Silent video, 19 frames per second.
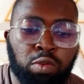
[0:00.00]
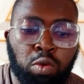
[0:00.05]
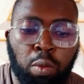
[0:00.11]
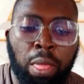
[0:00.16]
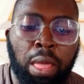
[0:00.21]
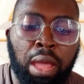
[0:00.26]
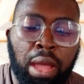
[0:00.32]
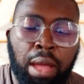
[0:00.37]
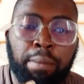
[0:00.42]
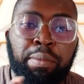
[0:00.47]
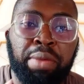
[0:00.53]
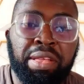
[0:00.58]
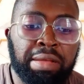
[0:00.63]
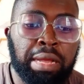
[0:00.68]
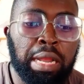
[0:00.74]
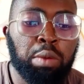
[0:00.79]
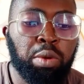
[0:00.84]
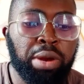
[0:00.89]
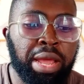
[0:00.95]
So
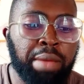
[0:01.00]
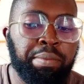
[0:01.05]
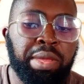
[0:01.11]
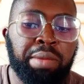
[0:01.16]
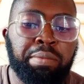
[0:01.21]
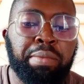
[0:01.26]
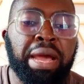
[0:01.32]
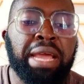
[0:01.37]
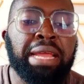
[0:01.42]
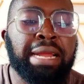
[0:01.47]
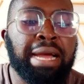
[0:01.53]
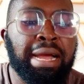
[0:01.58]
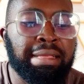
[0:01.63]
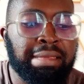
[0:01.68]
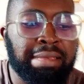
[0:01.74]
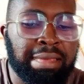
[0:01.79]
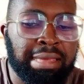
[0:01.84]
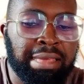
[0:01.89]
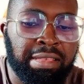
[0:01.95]
basically, what I mean by
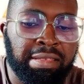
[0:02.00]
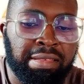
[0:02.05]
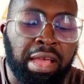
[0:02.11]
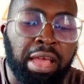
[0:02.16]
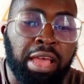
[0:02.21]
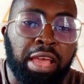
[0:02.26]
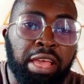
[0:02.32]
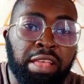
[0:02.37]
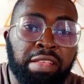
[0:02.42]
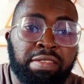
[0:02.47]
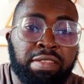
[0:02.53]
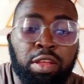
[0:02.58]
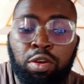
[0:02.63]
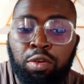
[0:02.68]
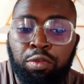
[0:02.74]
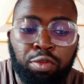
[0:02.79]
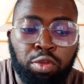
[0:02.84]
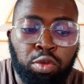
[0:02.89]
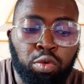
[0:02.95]
that is instead
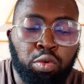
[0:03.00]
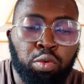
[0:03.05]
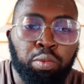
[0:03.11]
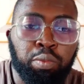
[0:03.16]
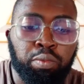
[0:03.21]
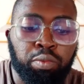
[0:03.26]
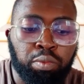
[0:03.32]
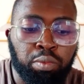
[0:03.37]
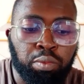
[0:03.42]
of you,